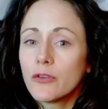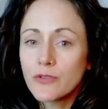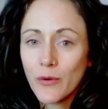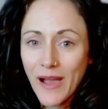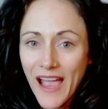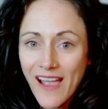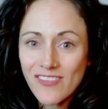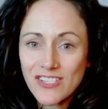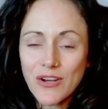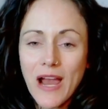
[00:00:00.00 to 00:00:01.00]
you don't have a
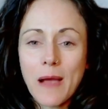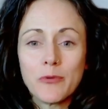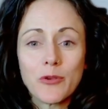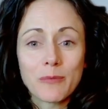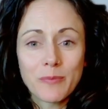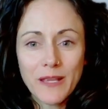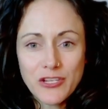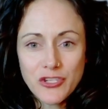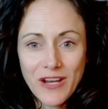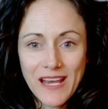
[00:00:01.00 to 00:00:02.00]
strap, you can
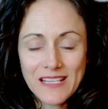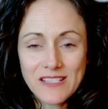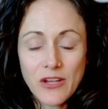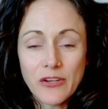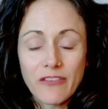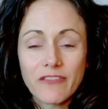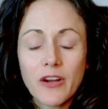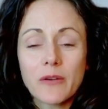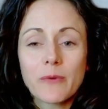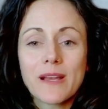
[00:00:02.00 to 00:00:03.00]
place your hands on your
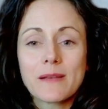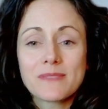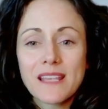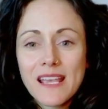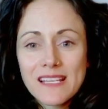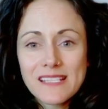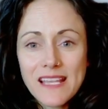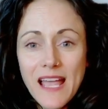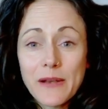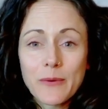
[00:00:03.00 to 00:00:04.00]
front ribs,
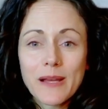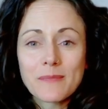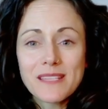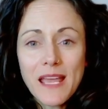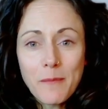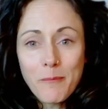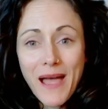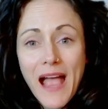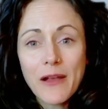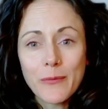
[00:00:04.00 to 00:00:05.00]
side ribs, and
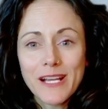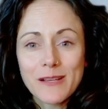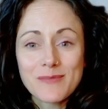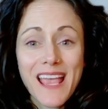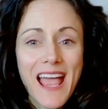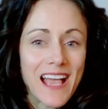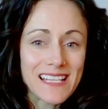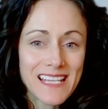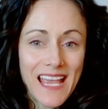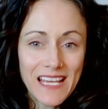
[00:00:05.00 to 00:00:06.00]
back ribs
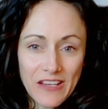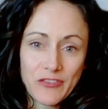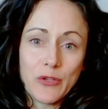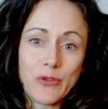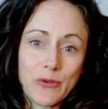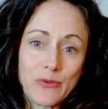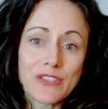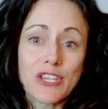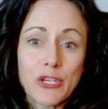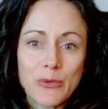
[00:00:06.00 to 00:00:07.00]
as I give you those
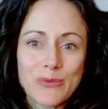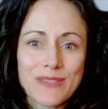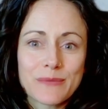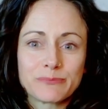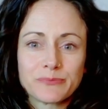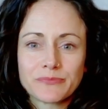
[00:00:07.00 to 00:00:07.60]
cues.